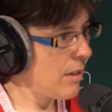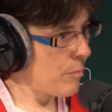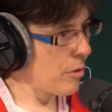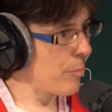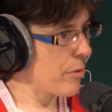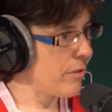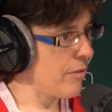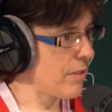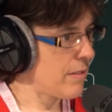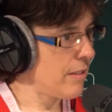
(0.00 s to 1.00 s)

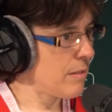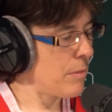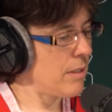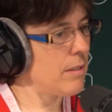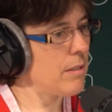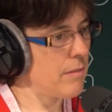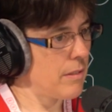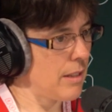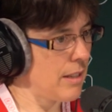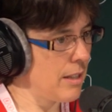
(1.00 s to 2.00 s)
preoperative assessment,
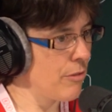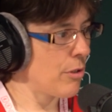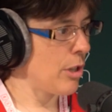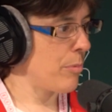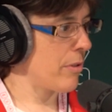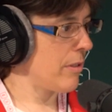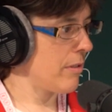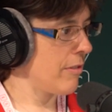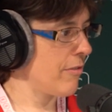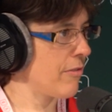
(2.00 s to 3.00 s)

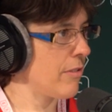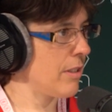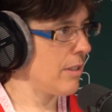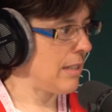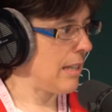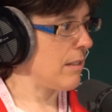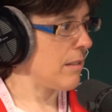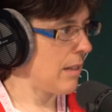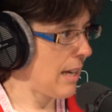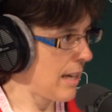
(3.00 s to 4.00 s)
intraoperative
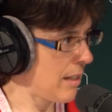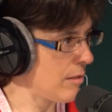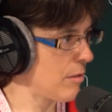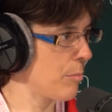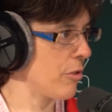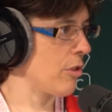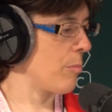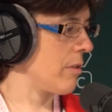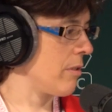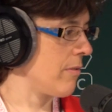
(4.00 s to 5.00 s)
data, and
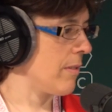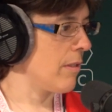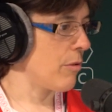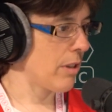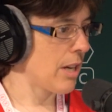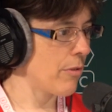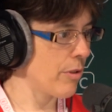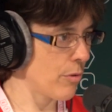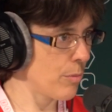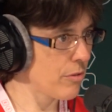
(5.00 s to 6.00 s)
postoperative in the
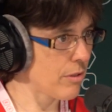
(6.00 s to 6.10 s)
recovery room.